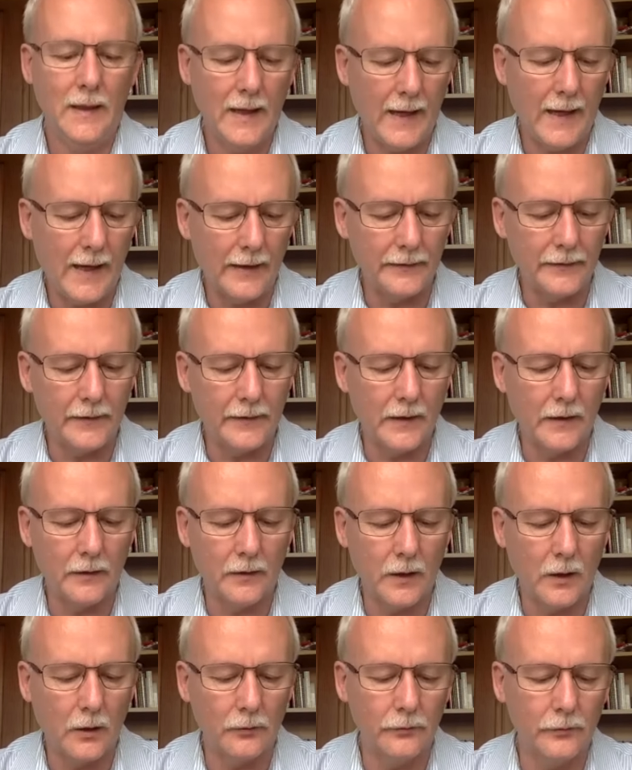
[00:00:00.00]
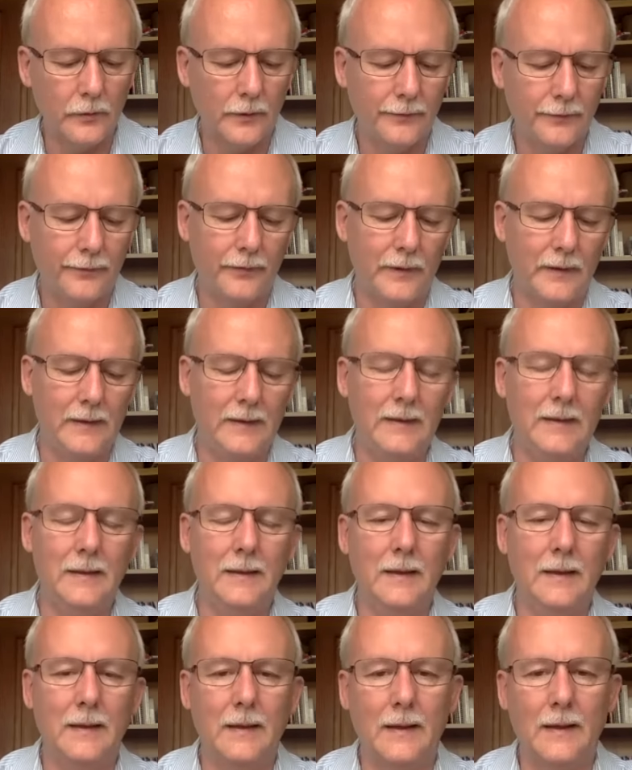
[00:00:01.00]
And there are
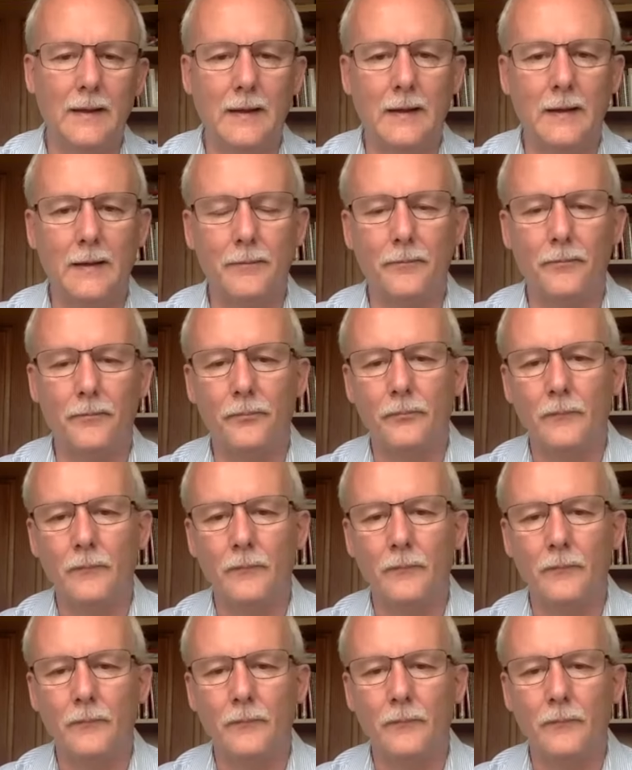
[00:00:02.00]
roughly, um,